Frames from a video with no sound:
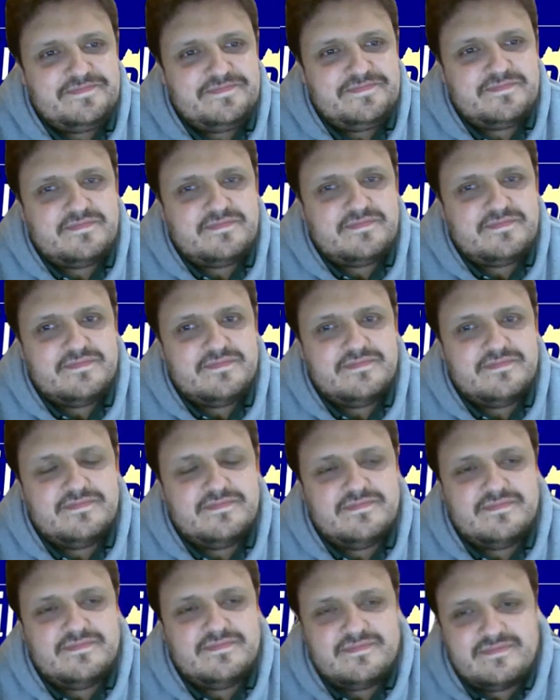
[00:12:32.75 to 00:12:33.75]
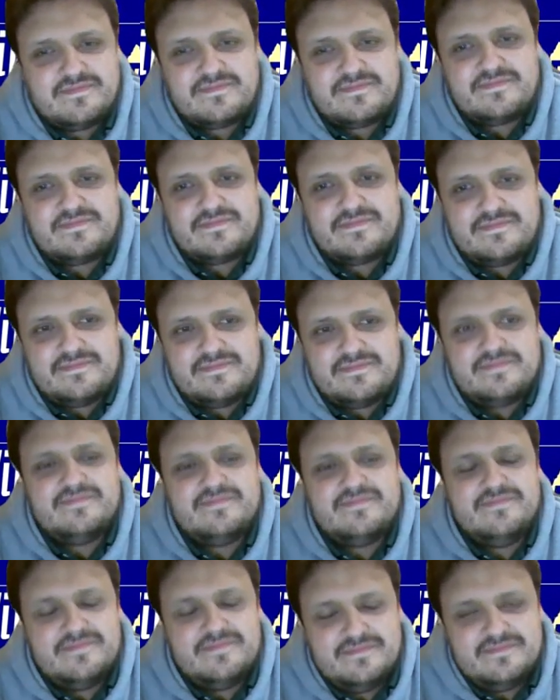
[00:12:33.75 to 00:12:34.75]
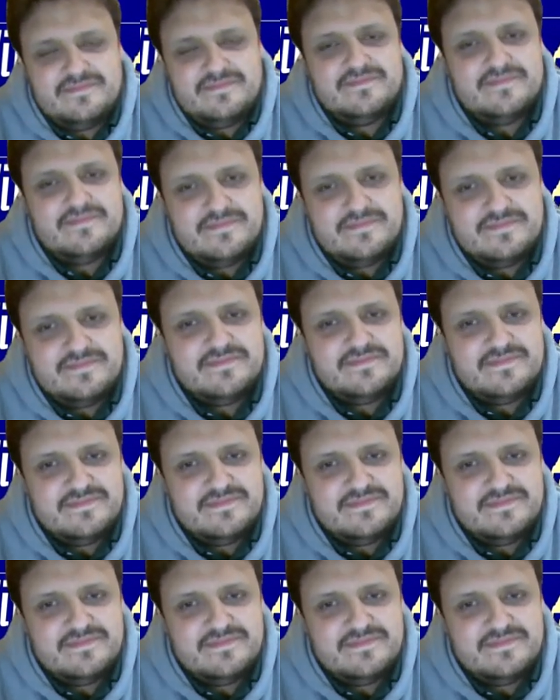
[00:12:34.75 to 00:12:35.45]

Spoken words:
(silent)